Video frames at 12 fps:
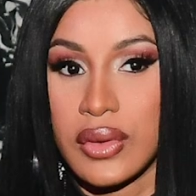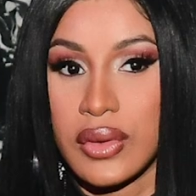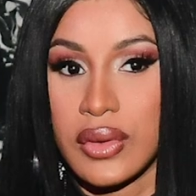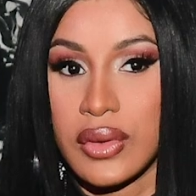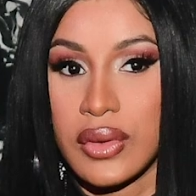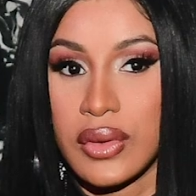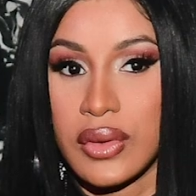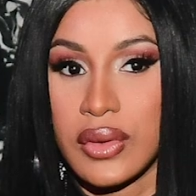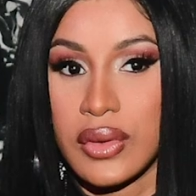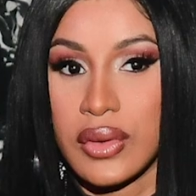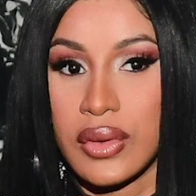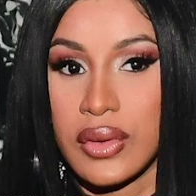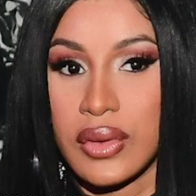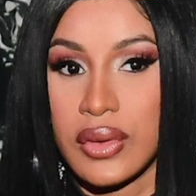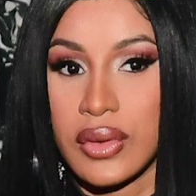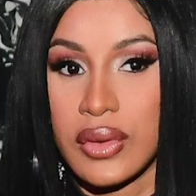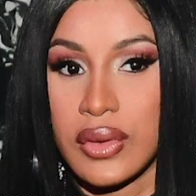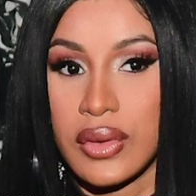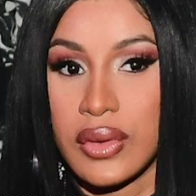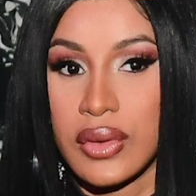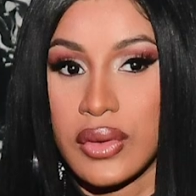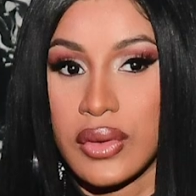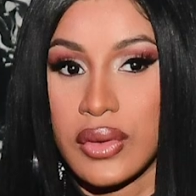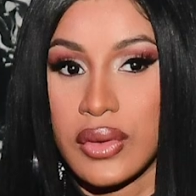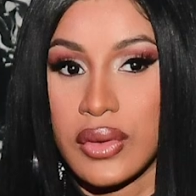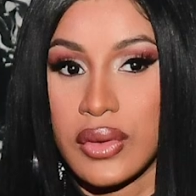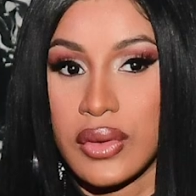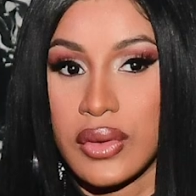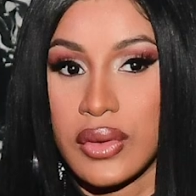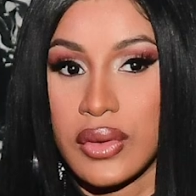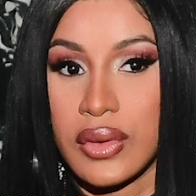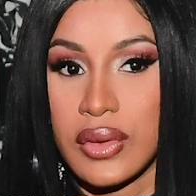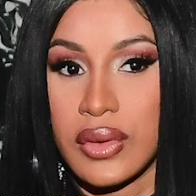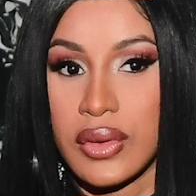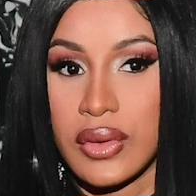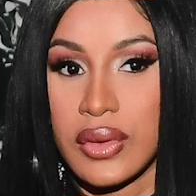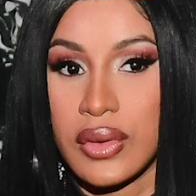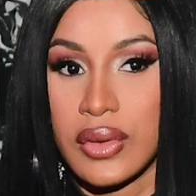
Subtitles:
The person shown says nothing.